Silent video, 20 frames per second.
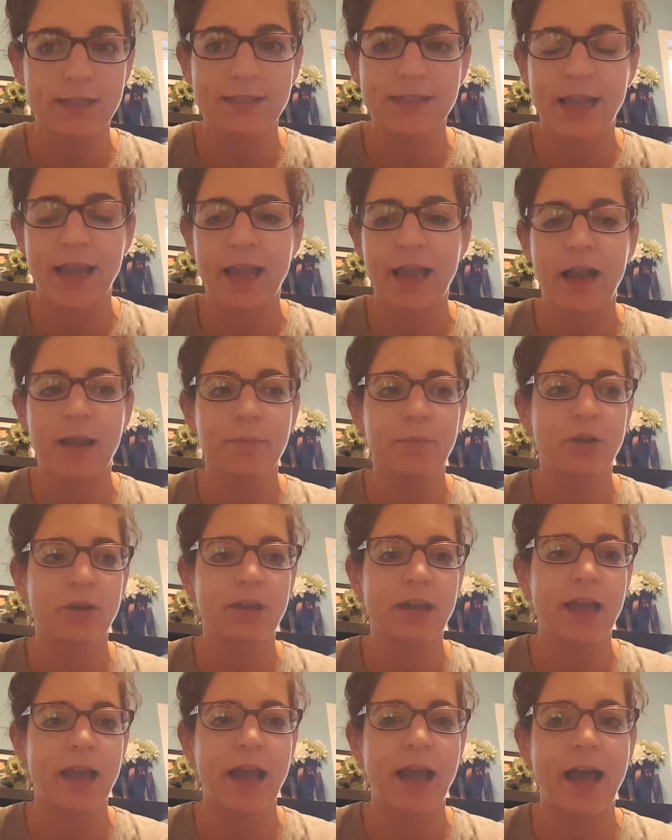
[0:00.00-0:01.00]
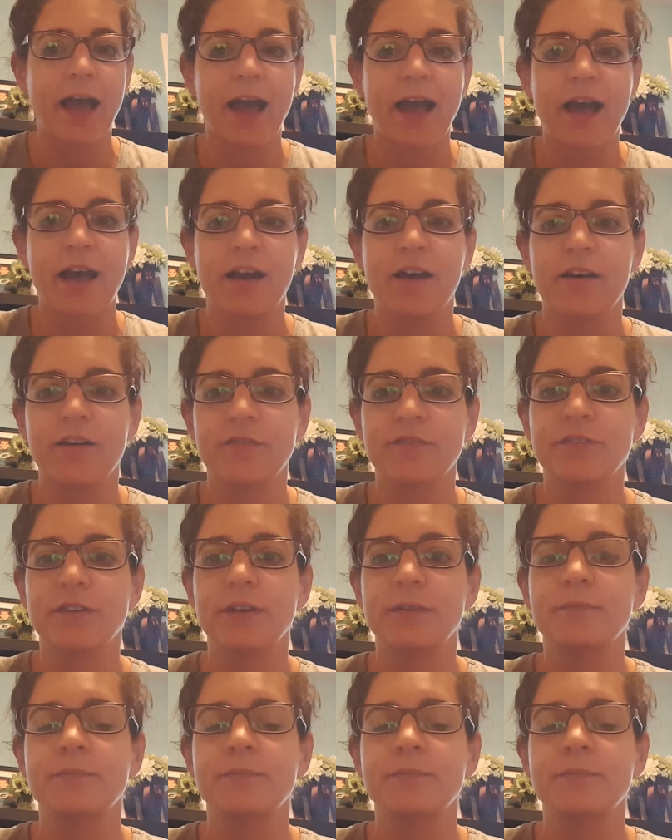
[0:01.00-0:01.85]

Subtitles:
say I'm gonna have